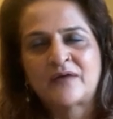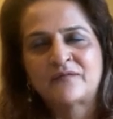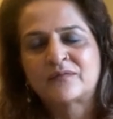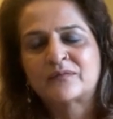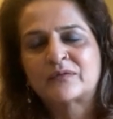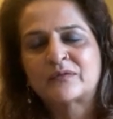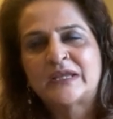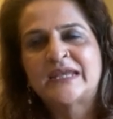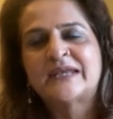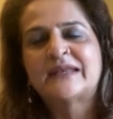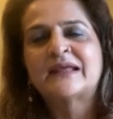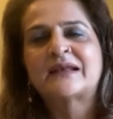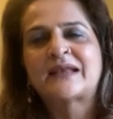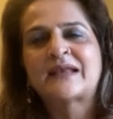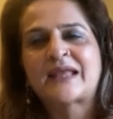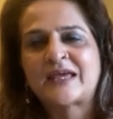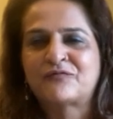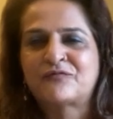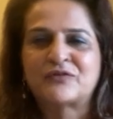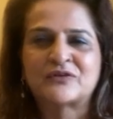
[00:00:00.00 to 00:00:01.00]
leading
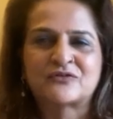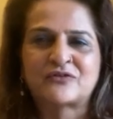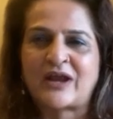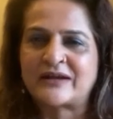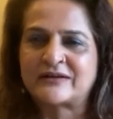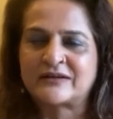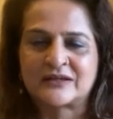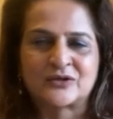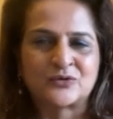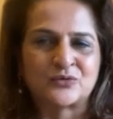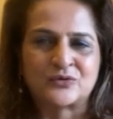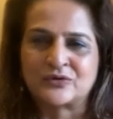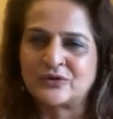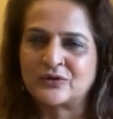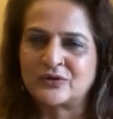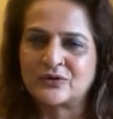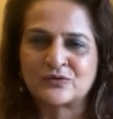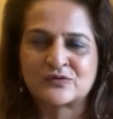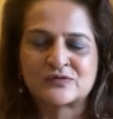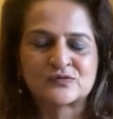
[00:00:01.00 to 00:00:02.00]
life with gratitude,
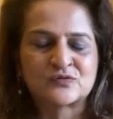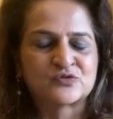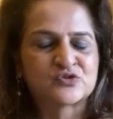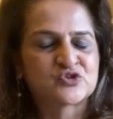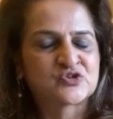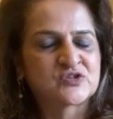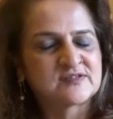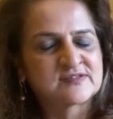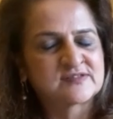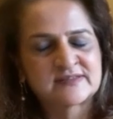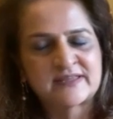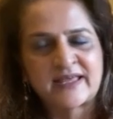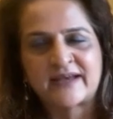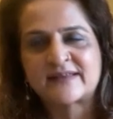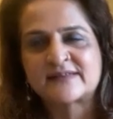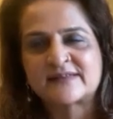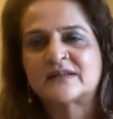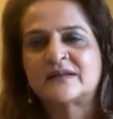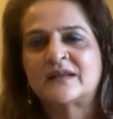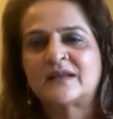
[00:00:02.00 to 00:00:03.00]
So just that
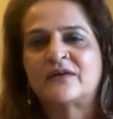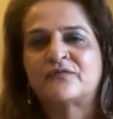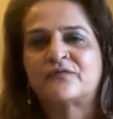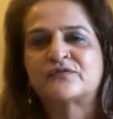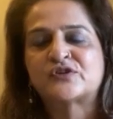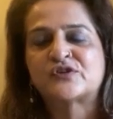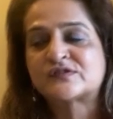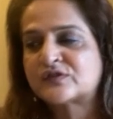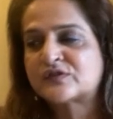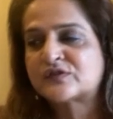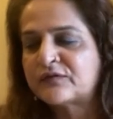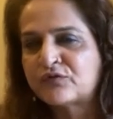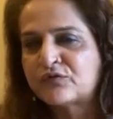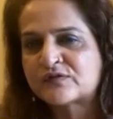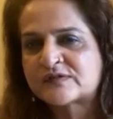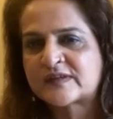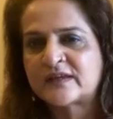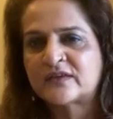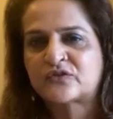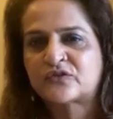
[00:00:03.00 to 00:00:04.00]
is enough. Just if you
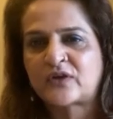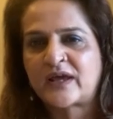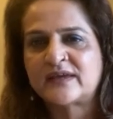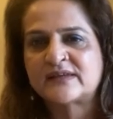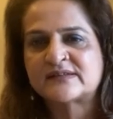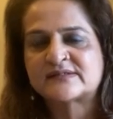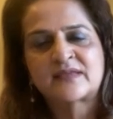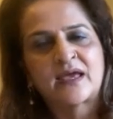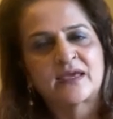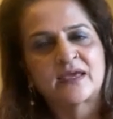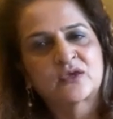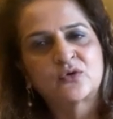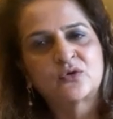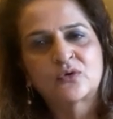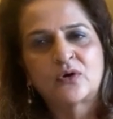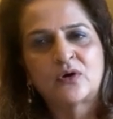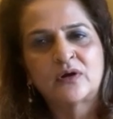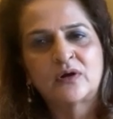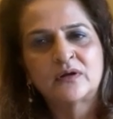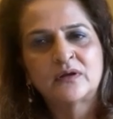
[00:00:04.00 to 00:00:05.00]
say thrice, thank you,
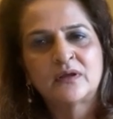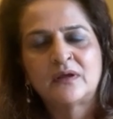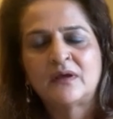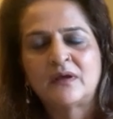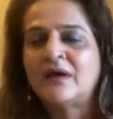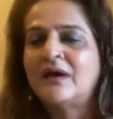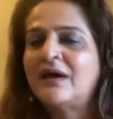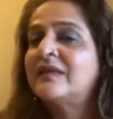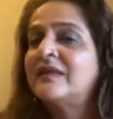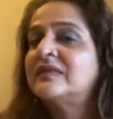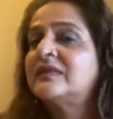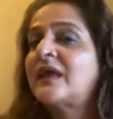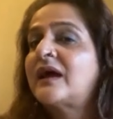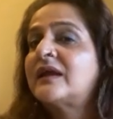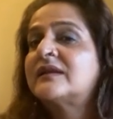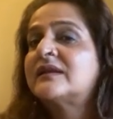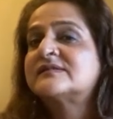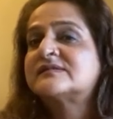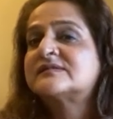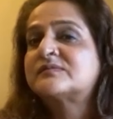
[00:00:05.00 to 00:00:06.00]
God,
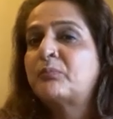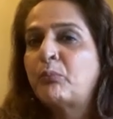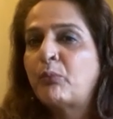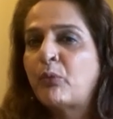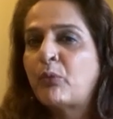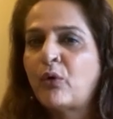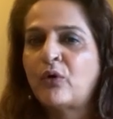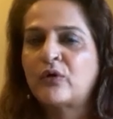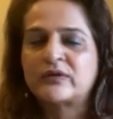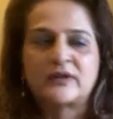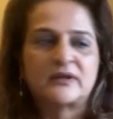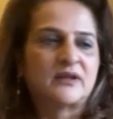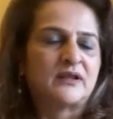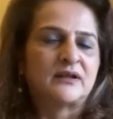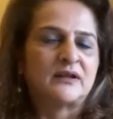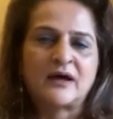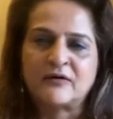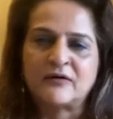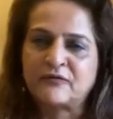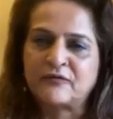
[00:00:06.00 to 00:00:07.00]
that is more than
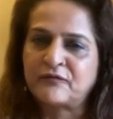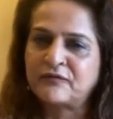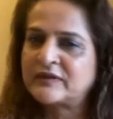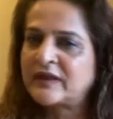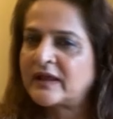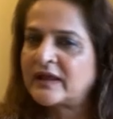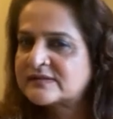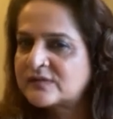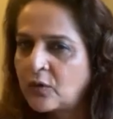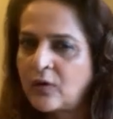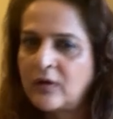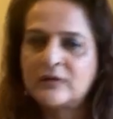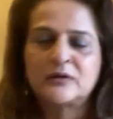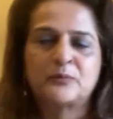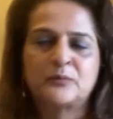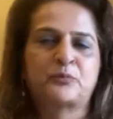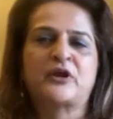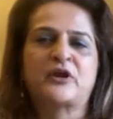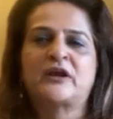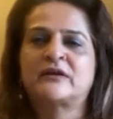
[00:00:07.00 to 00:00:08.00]
enough. That's all the
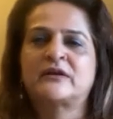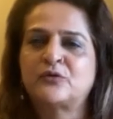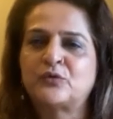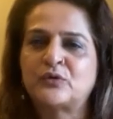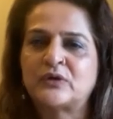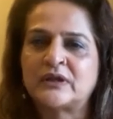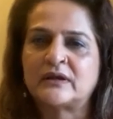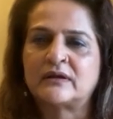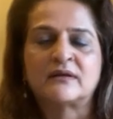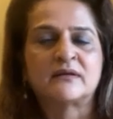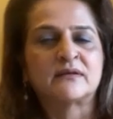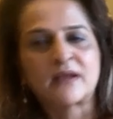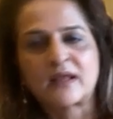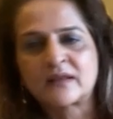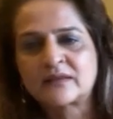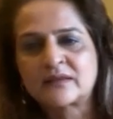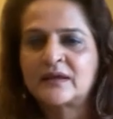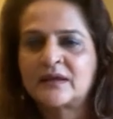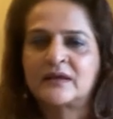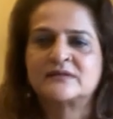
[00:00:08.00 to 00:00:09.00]
prayer you need.
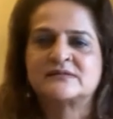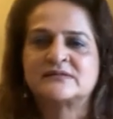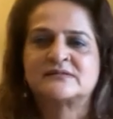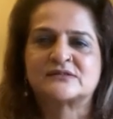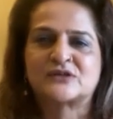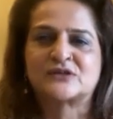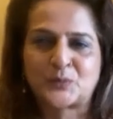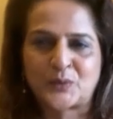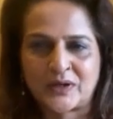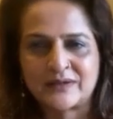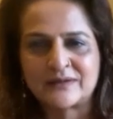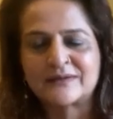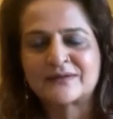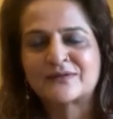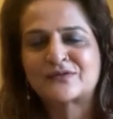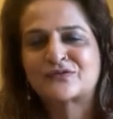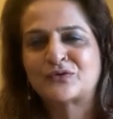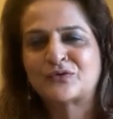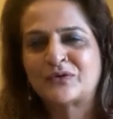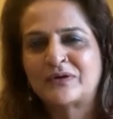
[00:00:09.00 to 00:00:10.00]
Nothing else is required.
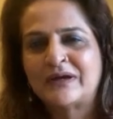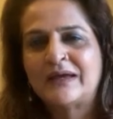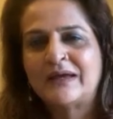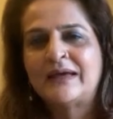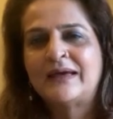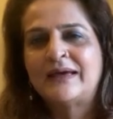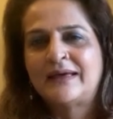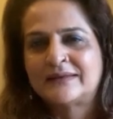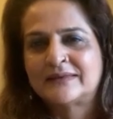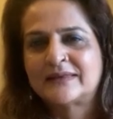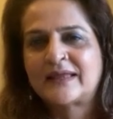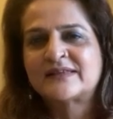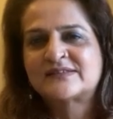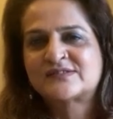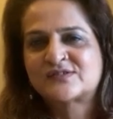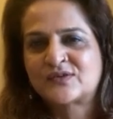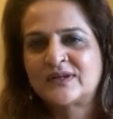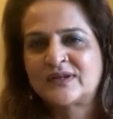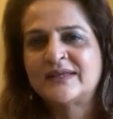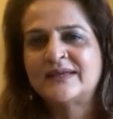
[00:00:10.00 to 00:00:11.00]
So
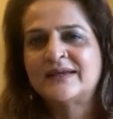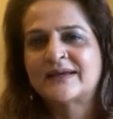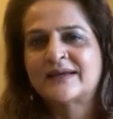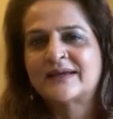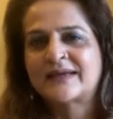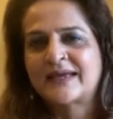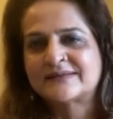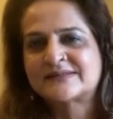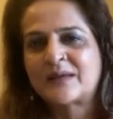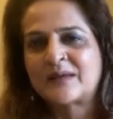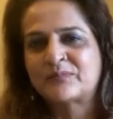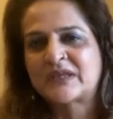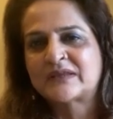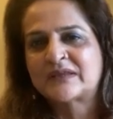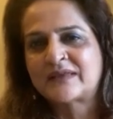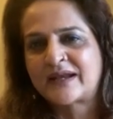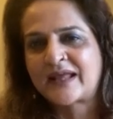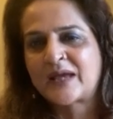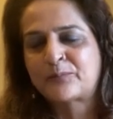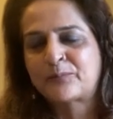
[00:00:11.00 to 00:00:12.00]
that's really, again, something
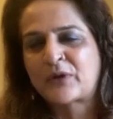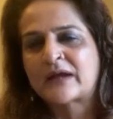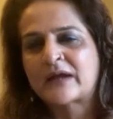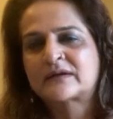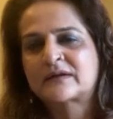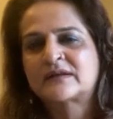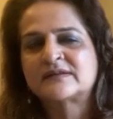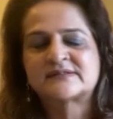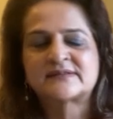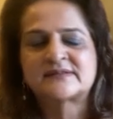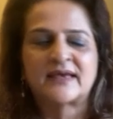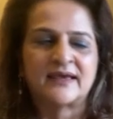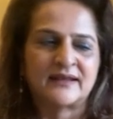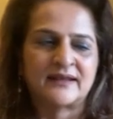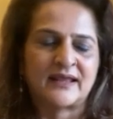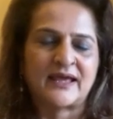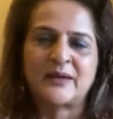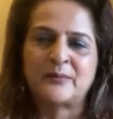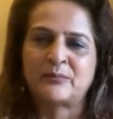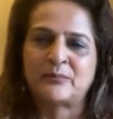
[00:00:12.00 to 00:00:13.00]
that I practice, and
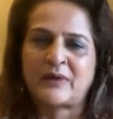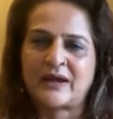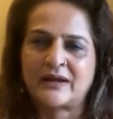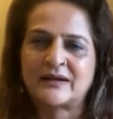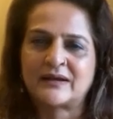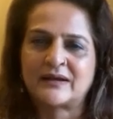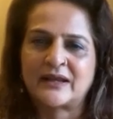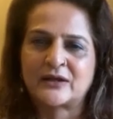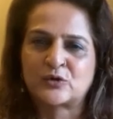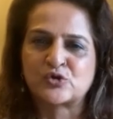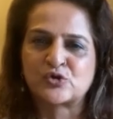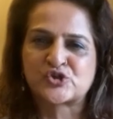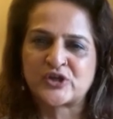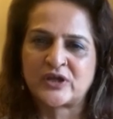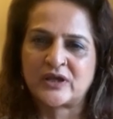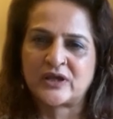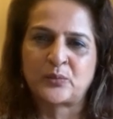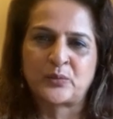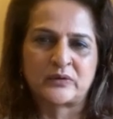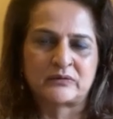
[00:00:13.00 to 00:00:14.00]
I'd like to
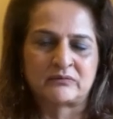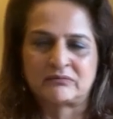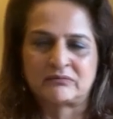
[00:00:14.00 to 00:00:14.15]
share with